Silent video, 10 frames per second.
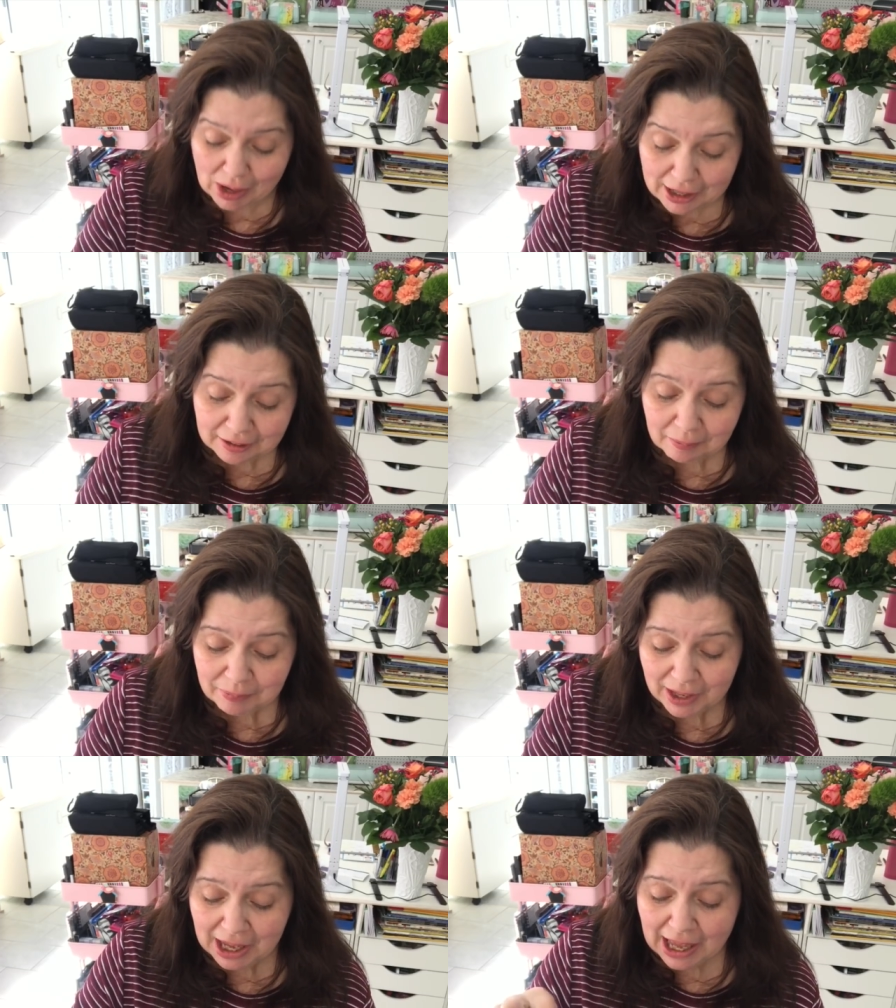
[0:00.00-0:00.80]
while.
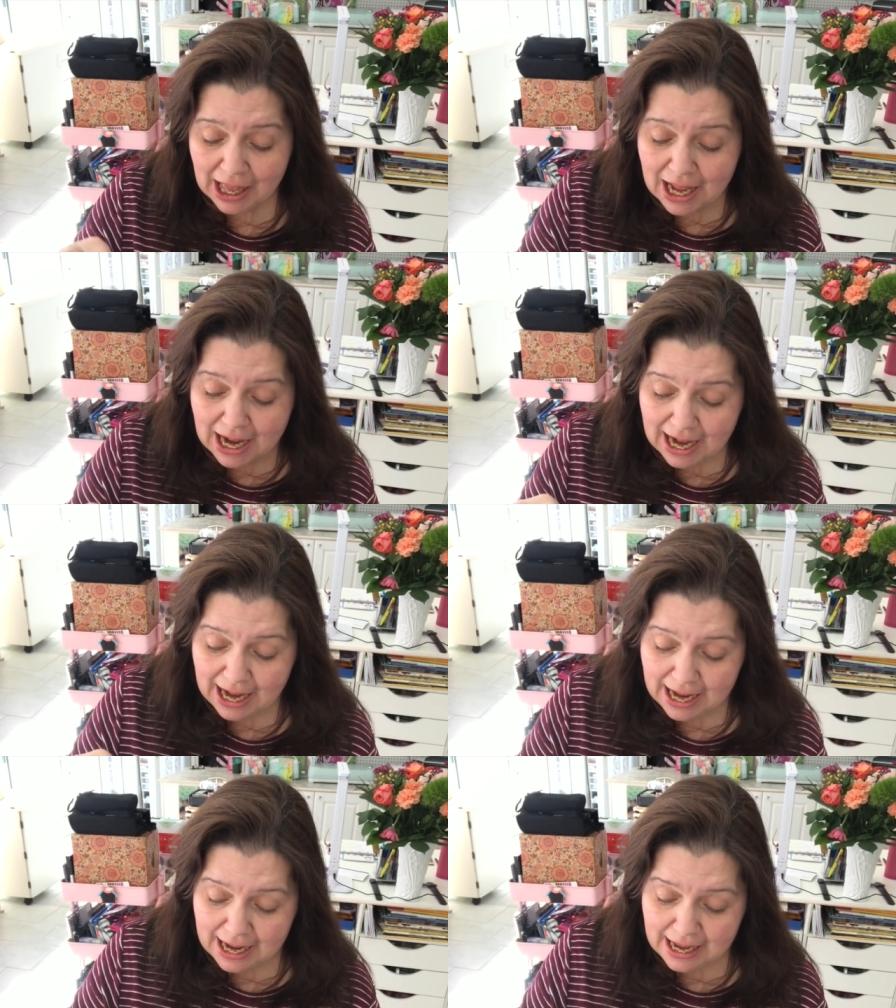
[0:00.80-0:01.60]

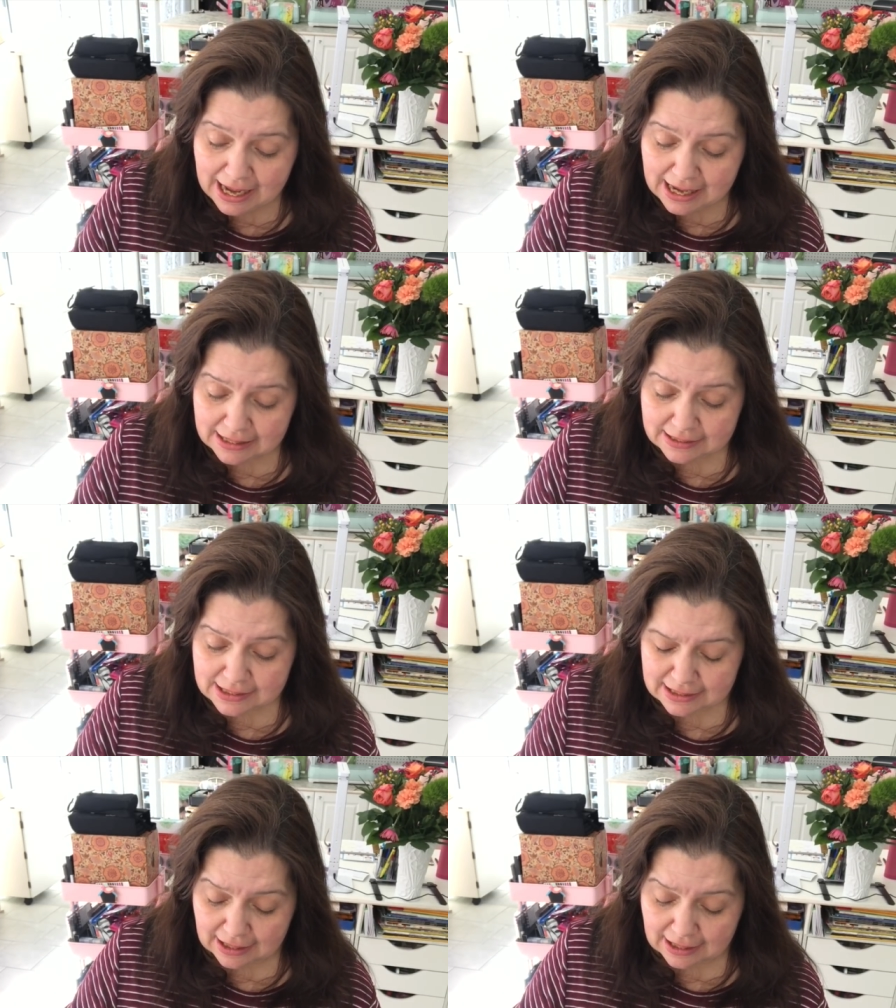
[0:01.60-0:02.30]
And